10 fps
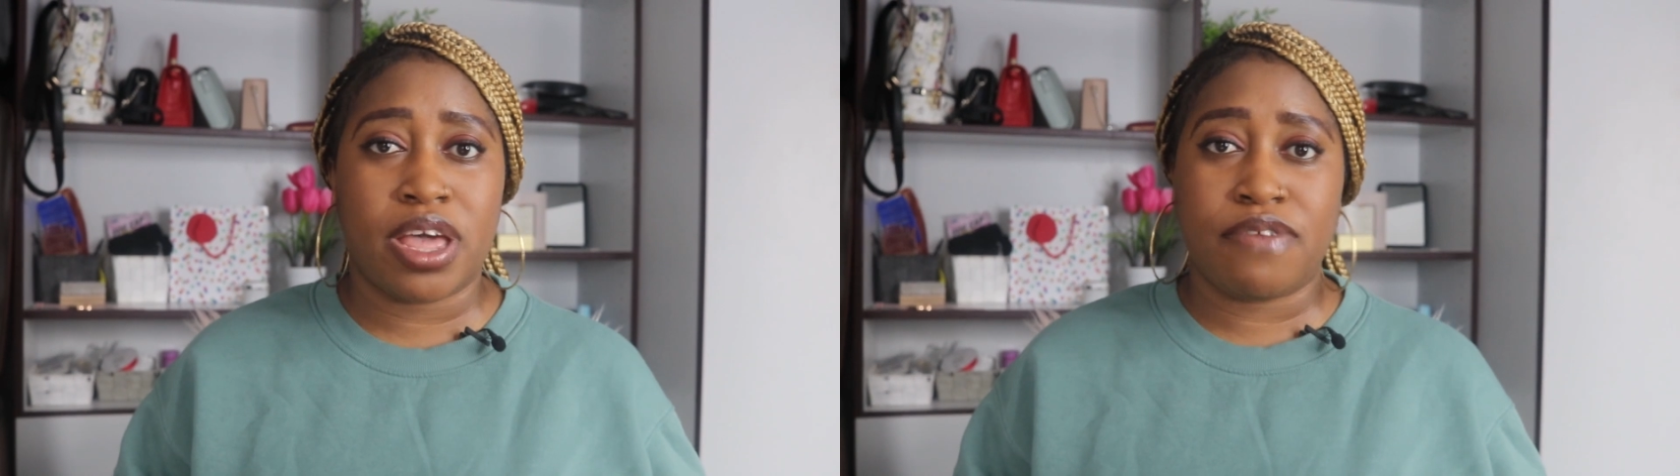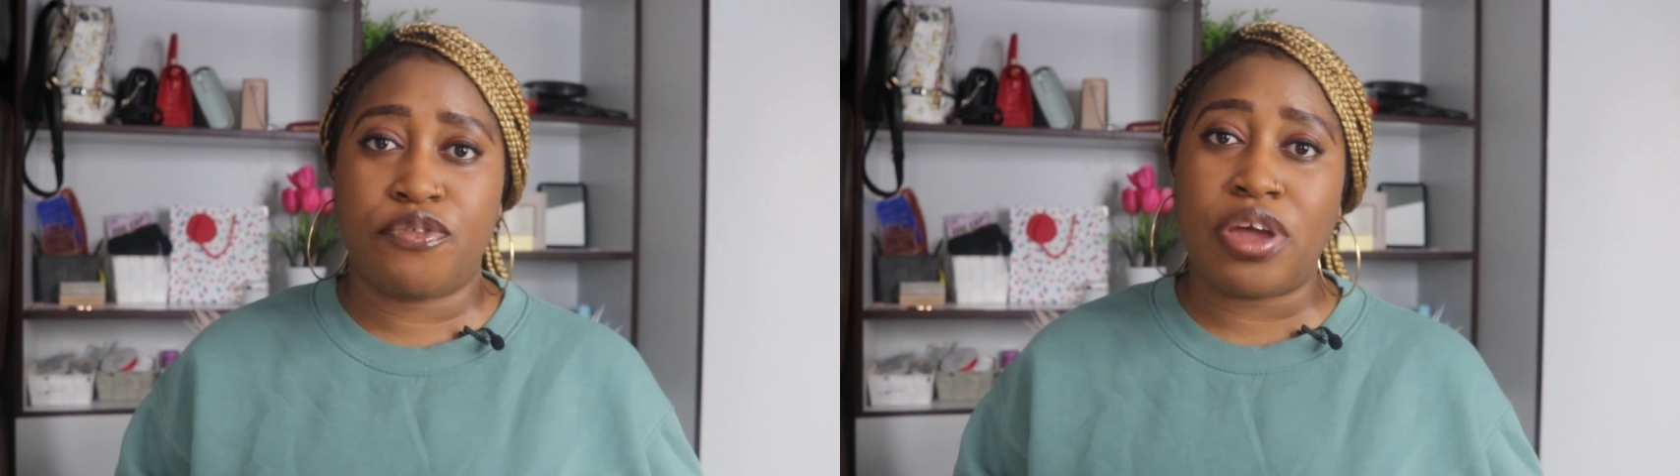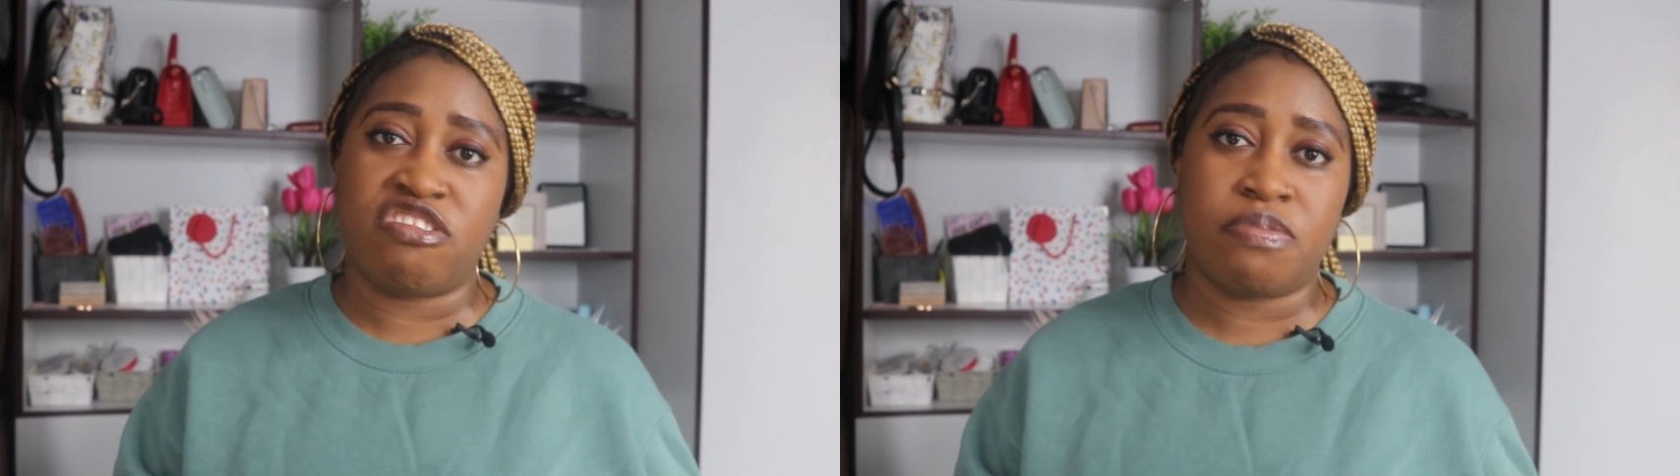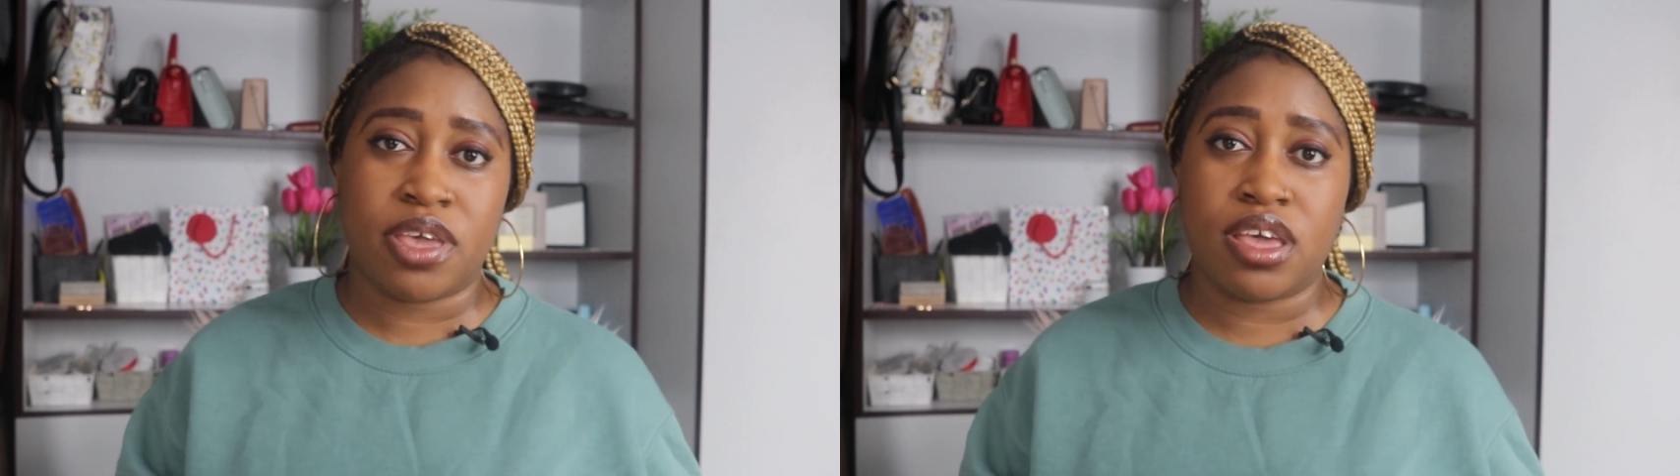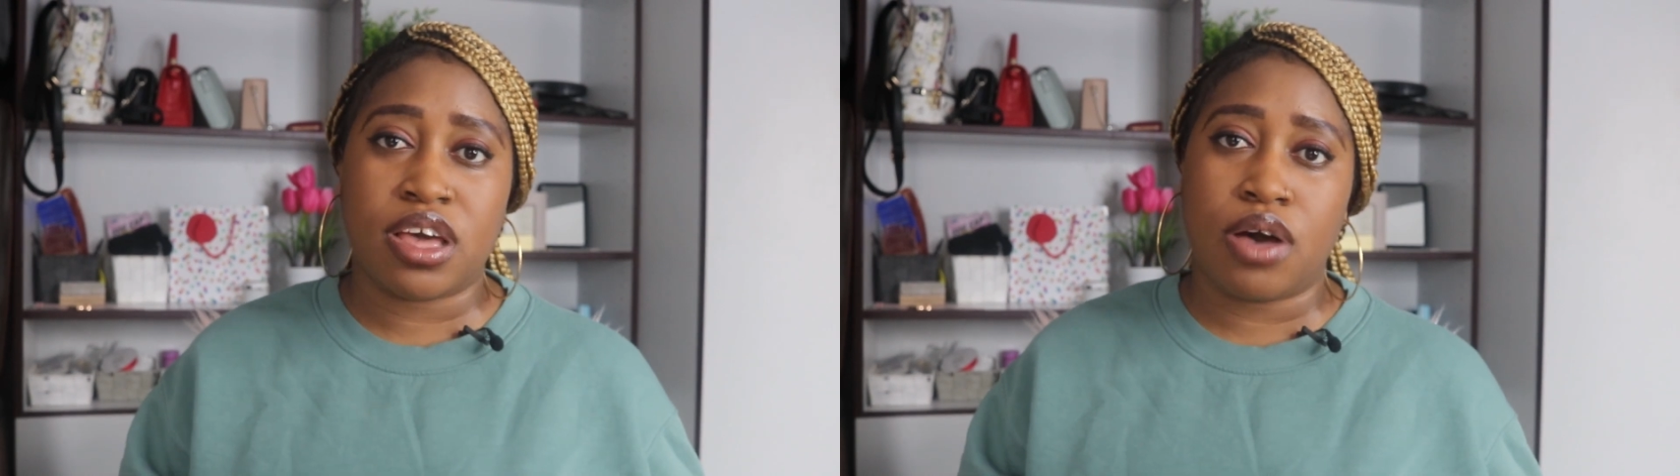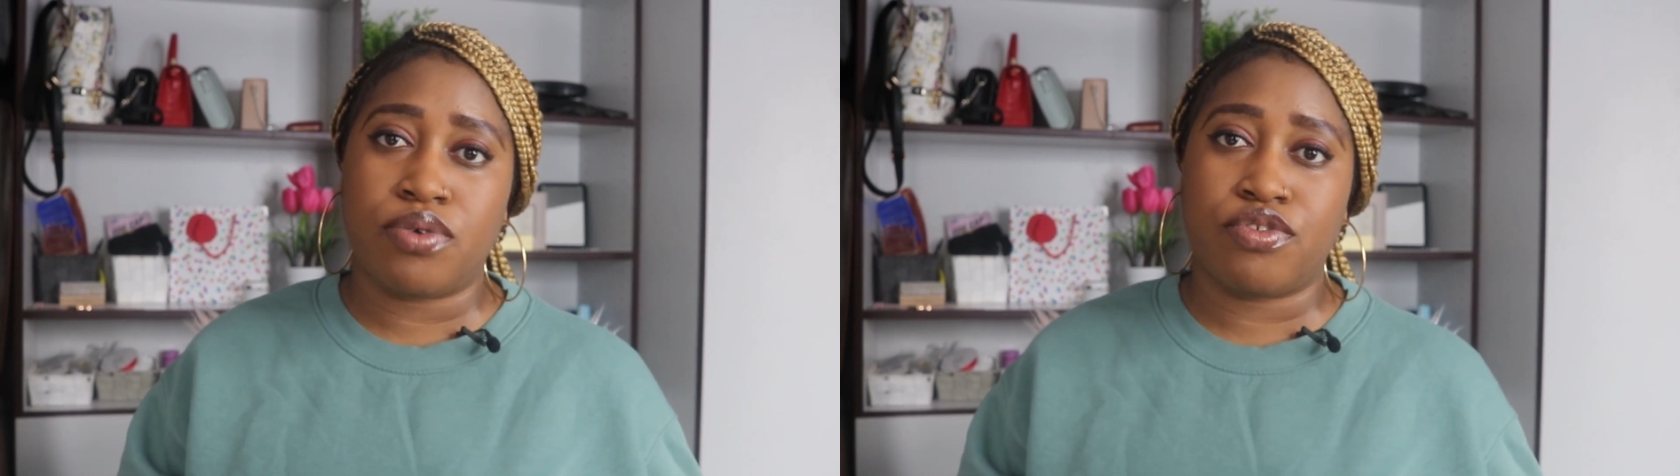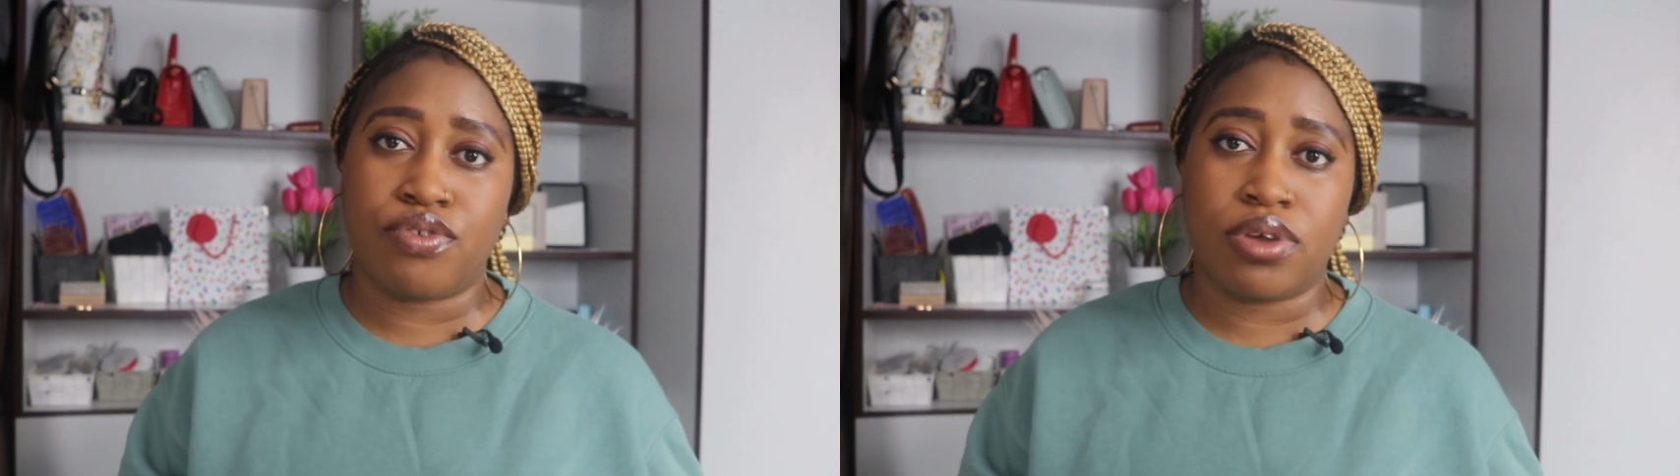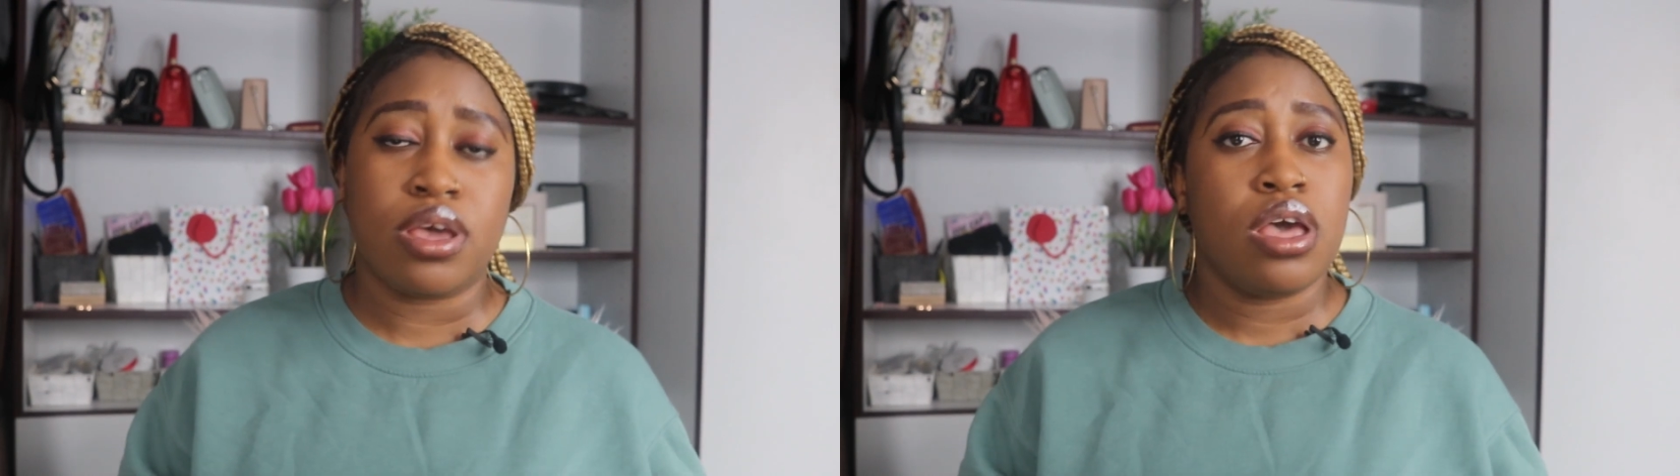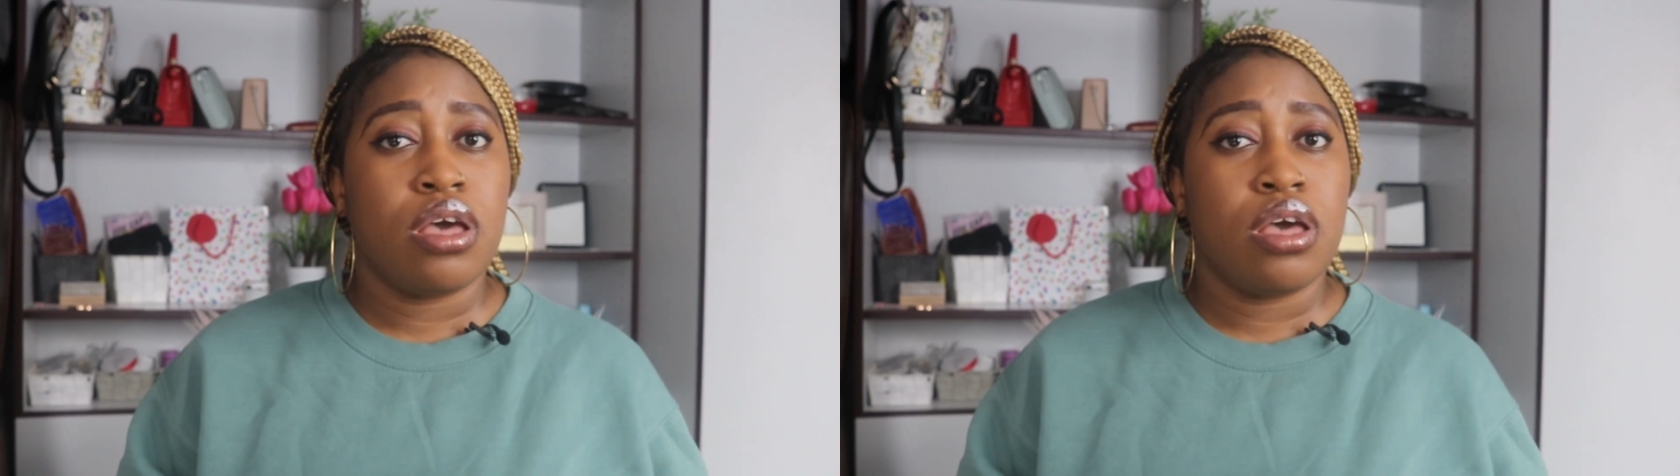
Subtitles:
French speaking country,